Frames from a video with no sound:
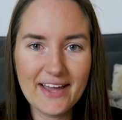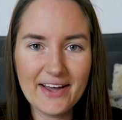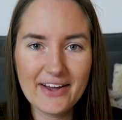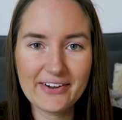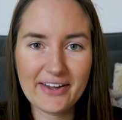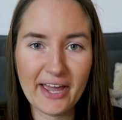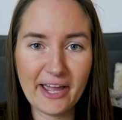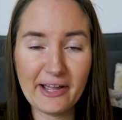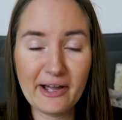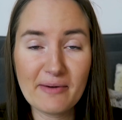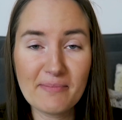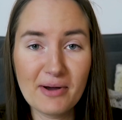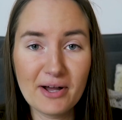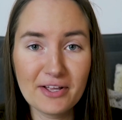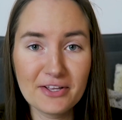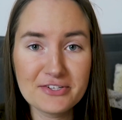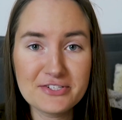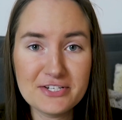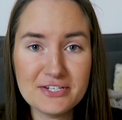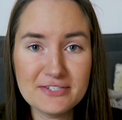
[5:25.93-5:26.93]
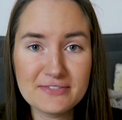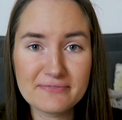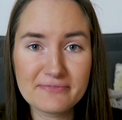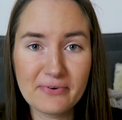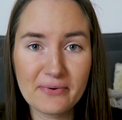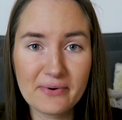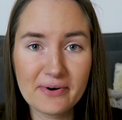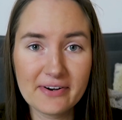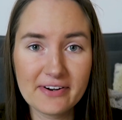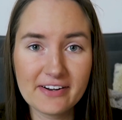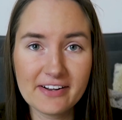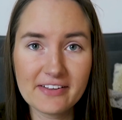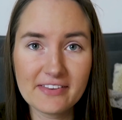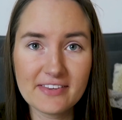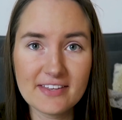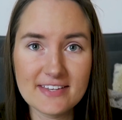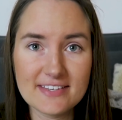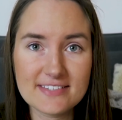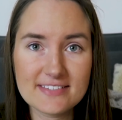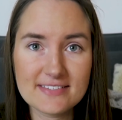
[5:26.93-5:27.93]
Okay, apologies for
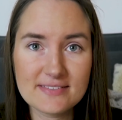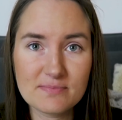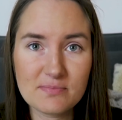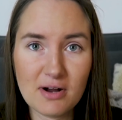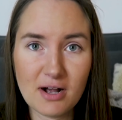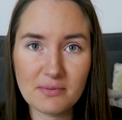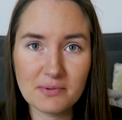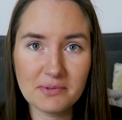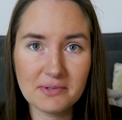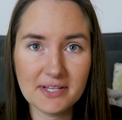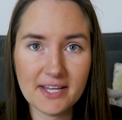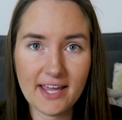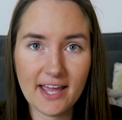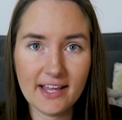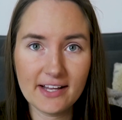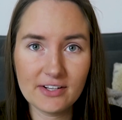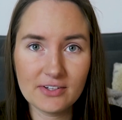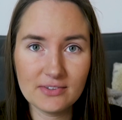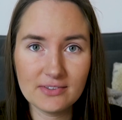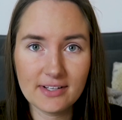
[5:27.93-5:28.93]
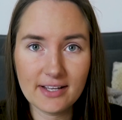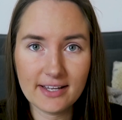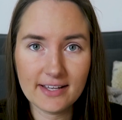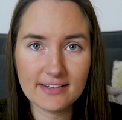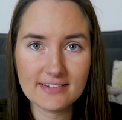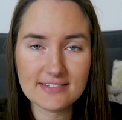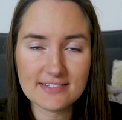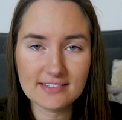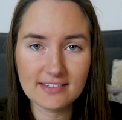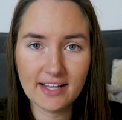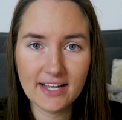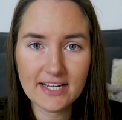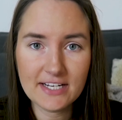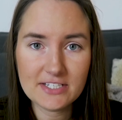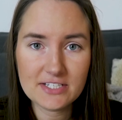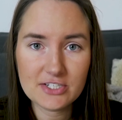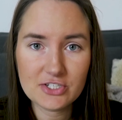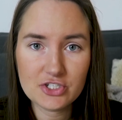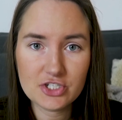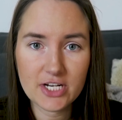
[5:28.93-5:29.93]
this probably angle and
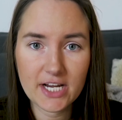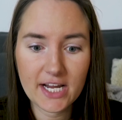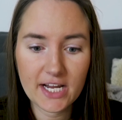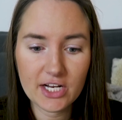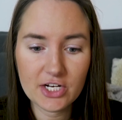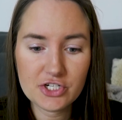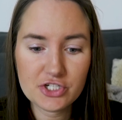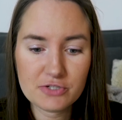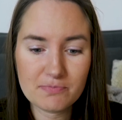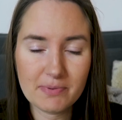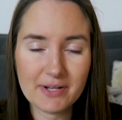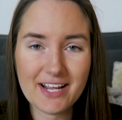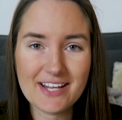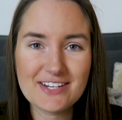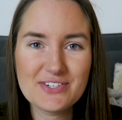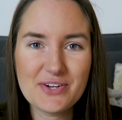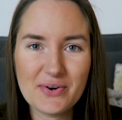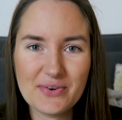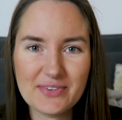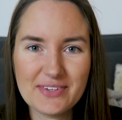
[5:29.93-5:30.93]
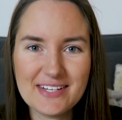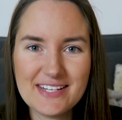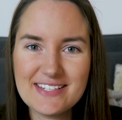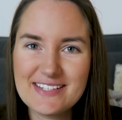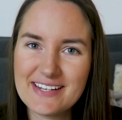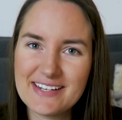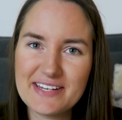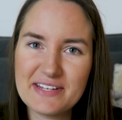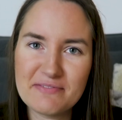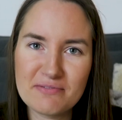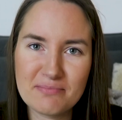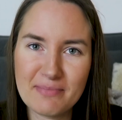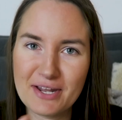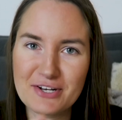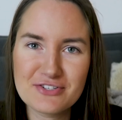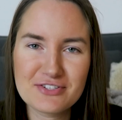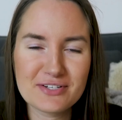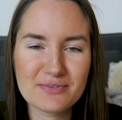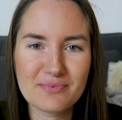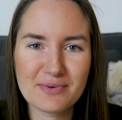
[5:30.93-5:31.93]
light change, but I totally didn't even
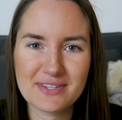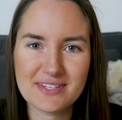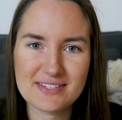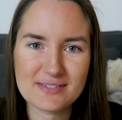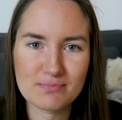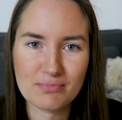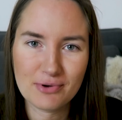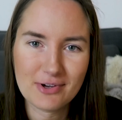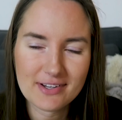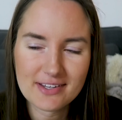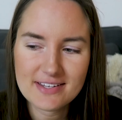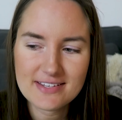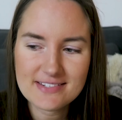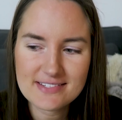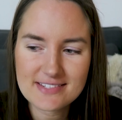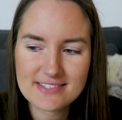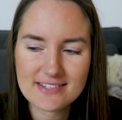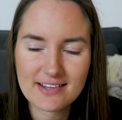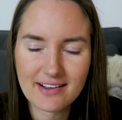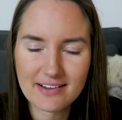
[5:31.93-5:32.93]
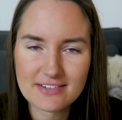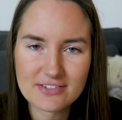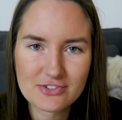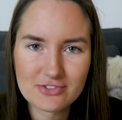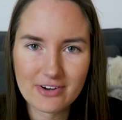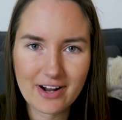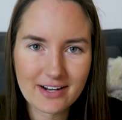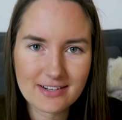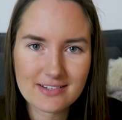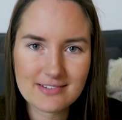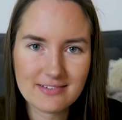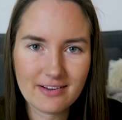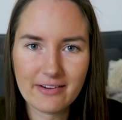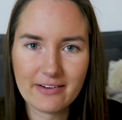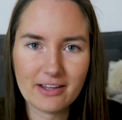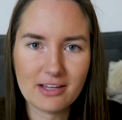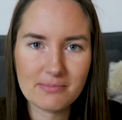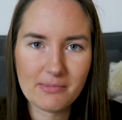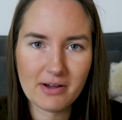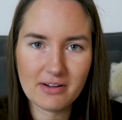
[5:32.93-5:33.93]
mention what this book is because I got distracted
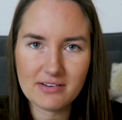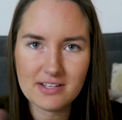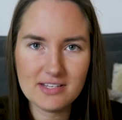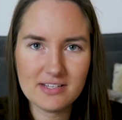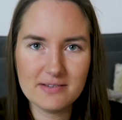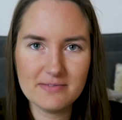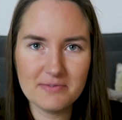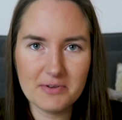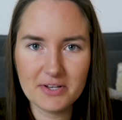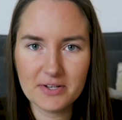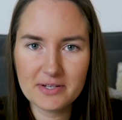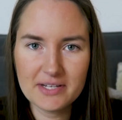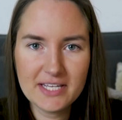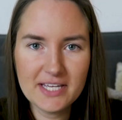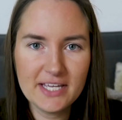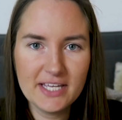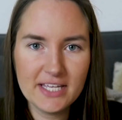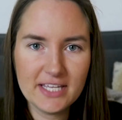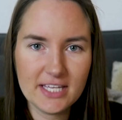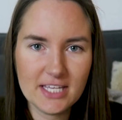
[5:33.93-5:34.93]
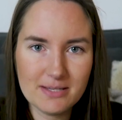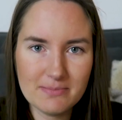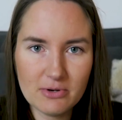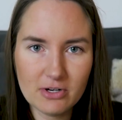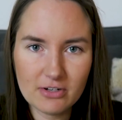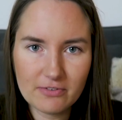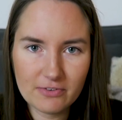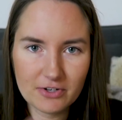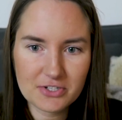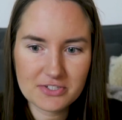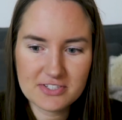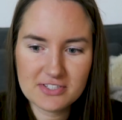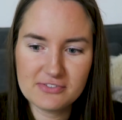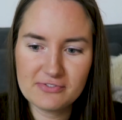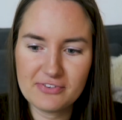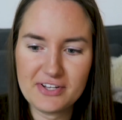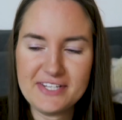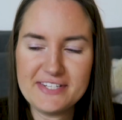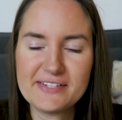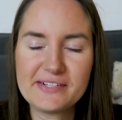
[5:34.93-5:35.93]
talking about ebook versus
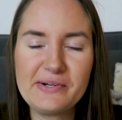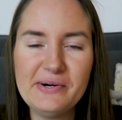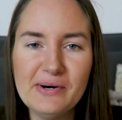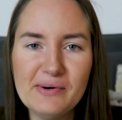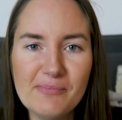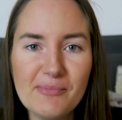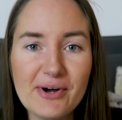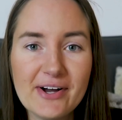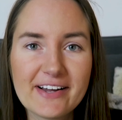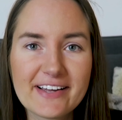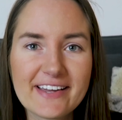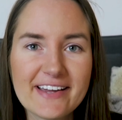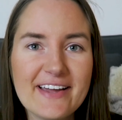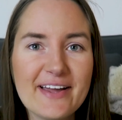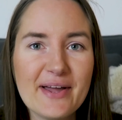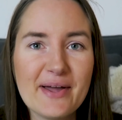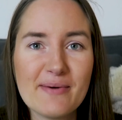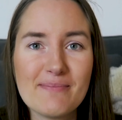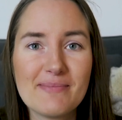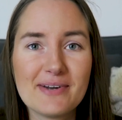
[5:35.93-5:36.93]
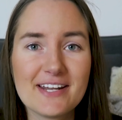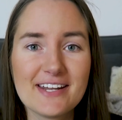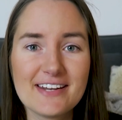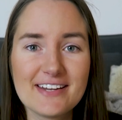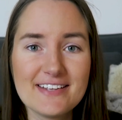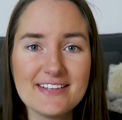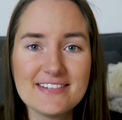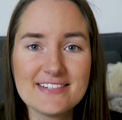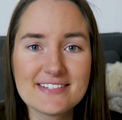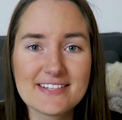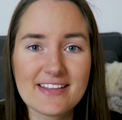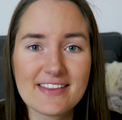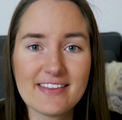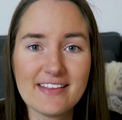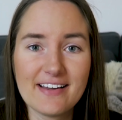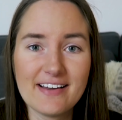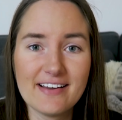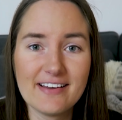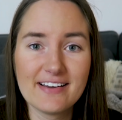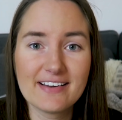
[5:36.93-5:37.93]
physical book. But it is
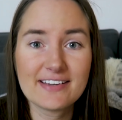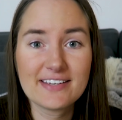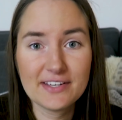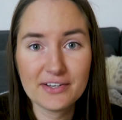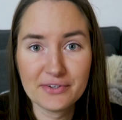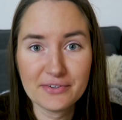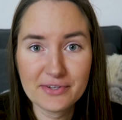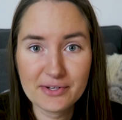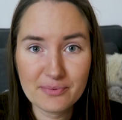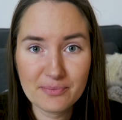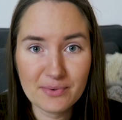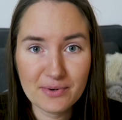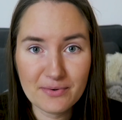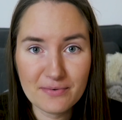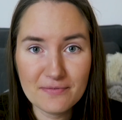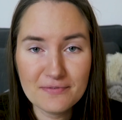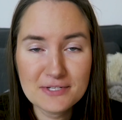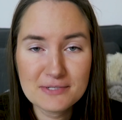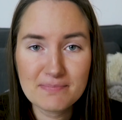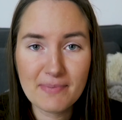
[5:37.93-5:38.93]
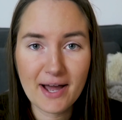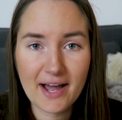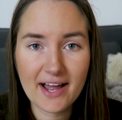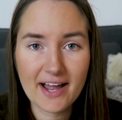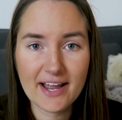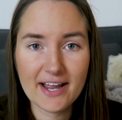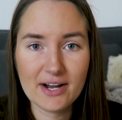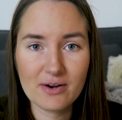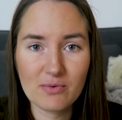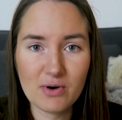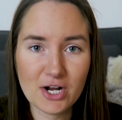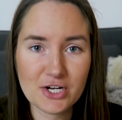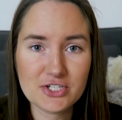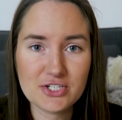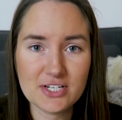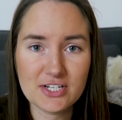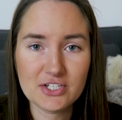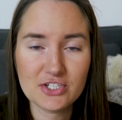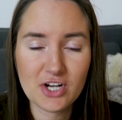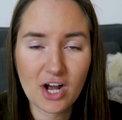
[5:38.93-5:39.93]
The Gilded Wolves by
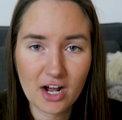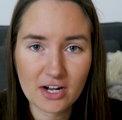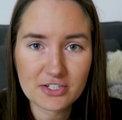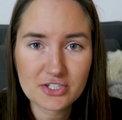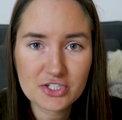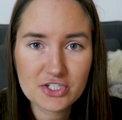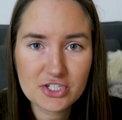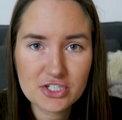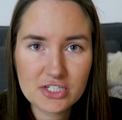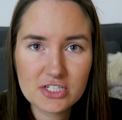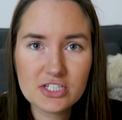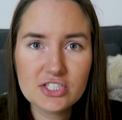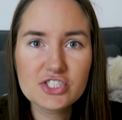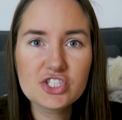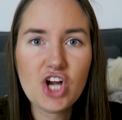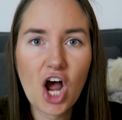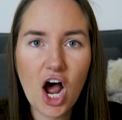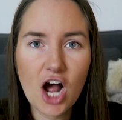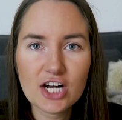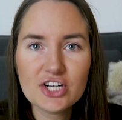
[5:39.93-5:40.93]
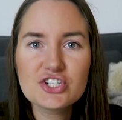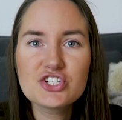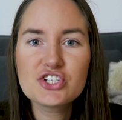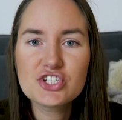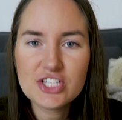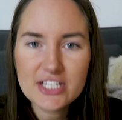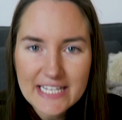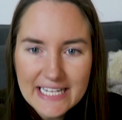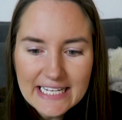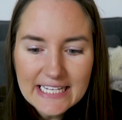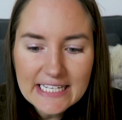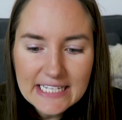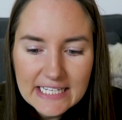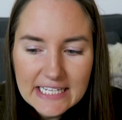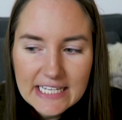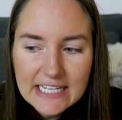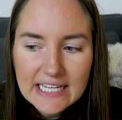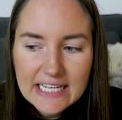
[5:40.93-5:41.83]
Roshni Chokshi.